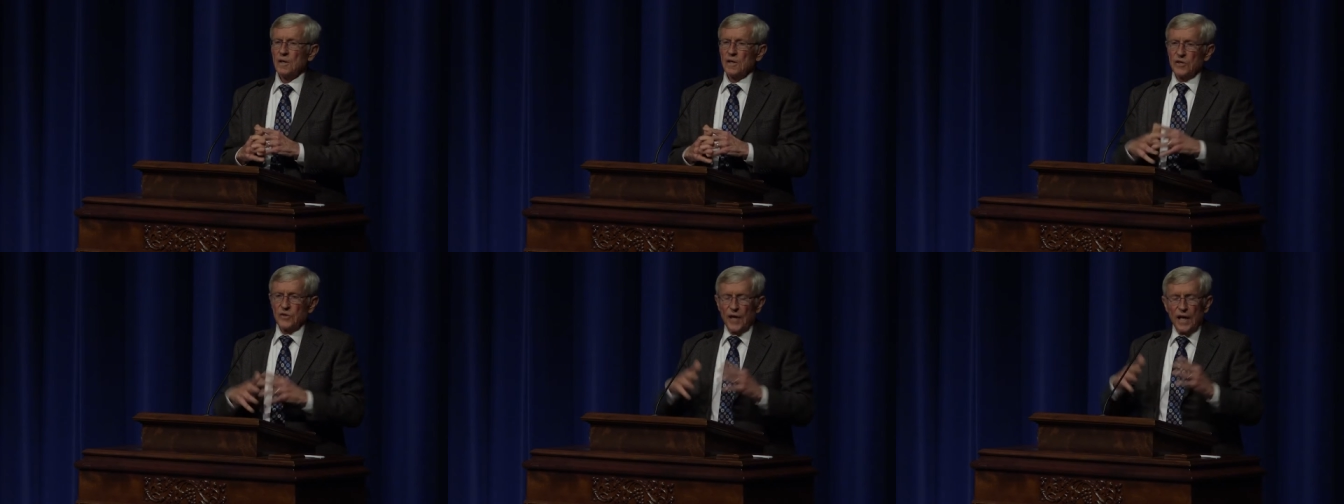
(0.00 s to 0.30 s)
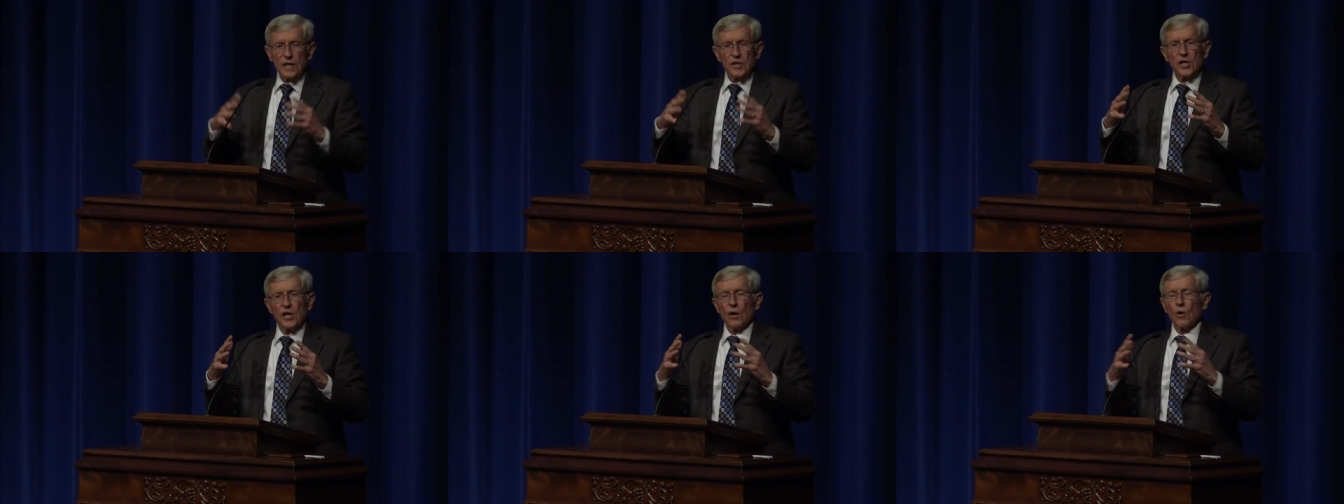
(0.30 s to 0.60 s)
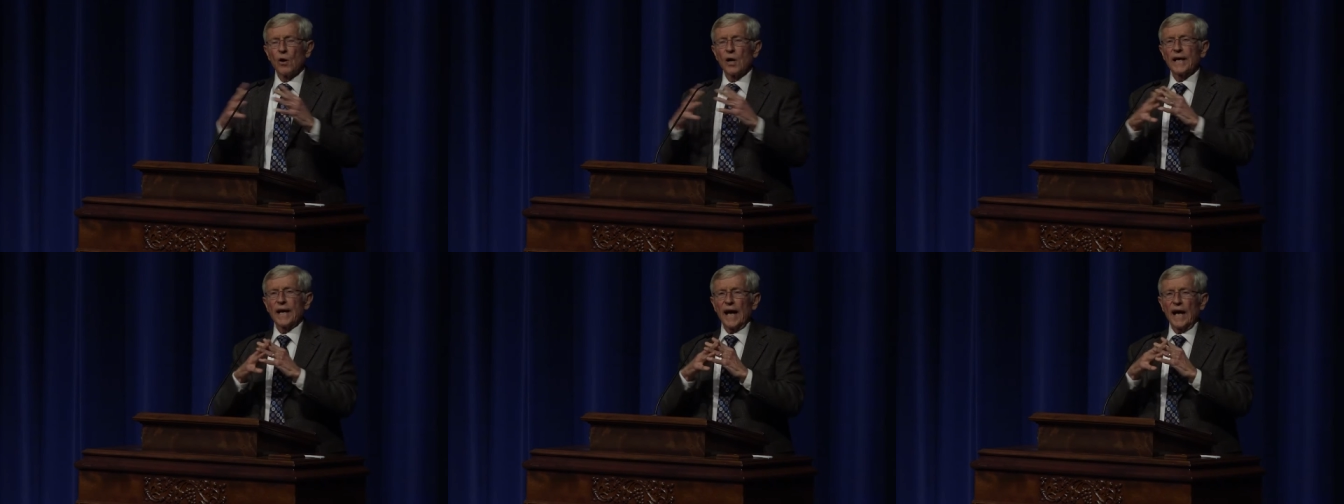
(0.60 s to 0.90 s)
You had the
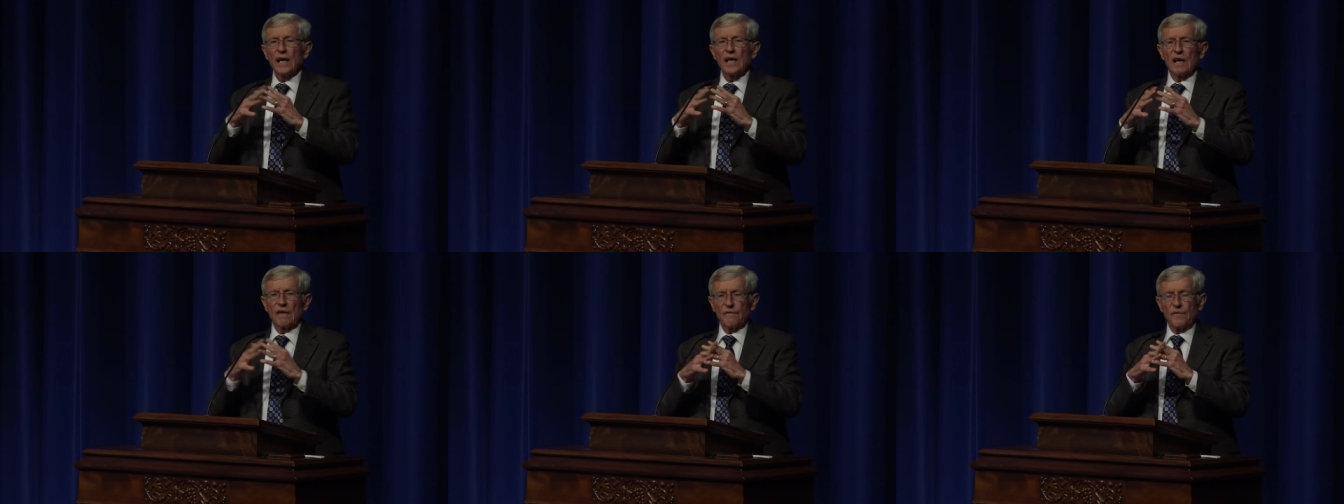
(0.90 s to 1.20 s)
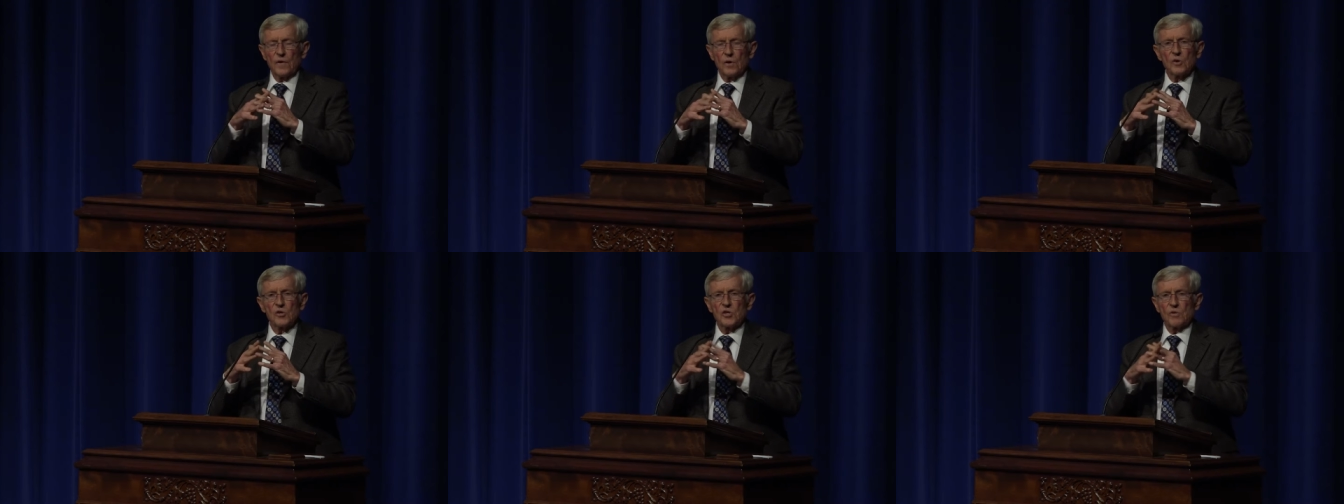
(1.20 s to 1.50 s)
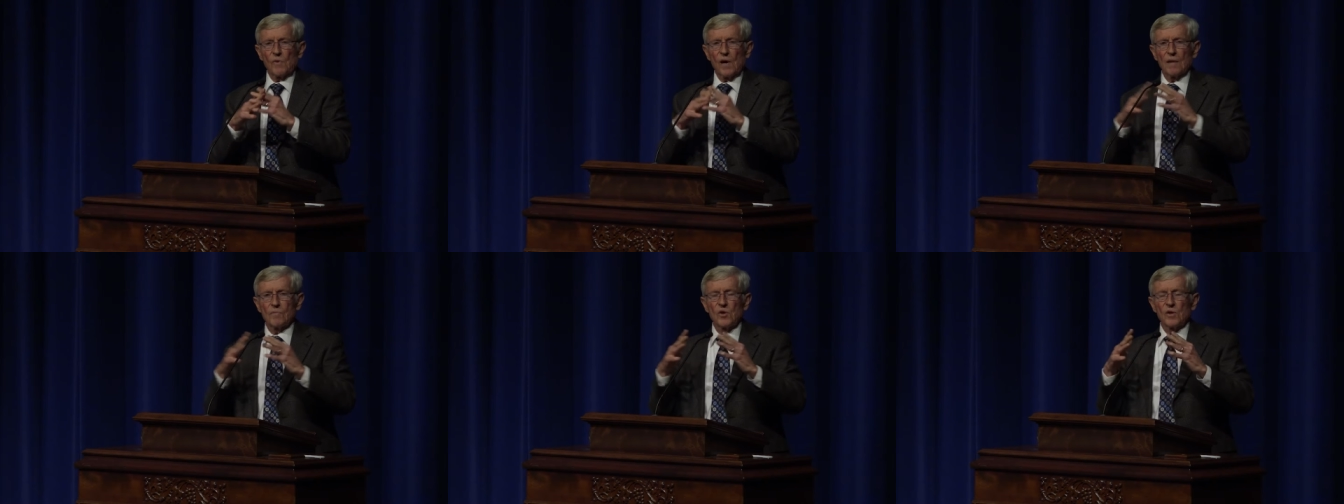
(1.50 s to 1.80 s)
organic folks,
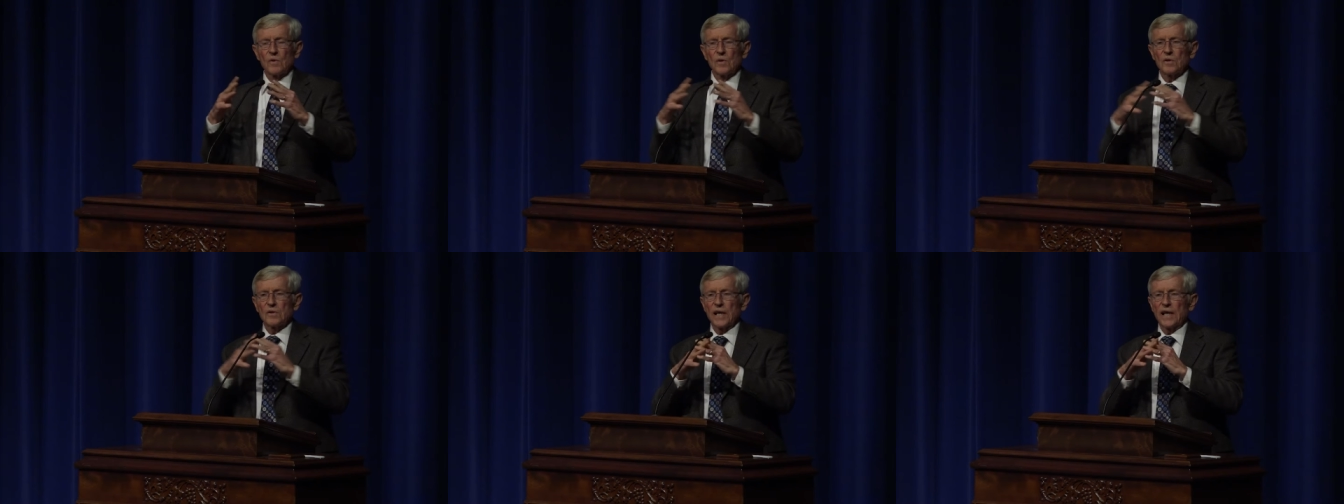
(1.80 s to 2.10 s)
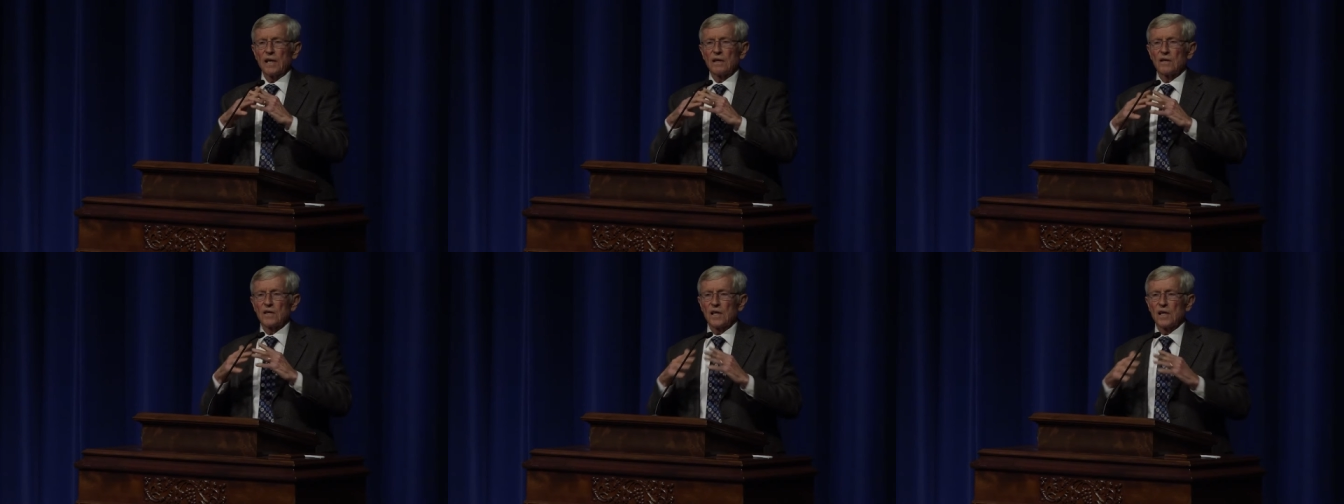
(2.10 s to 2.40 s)
Robert Rodale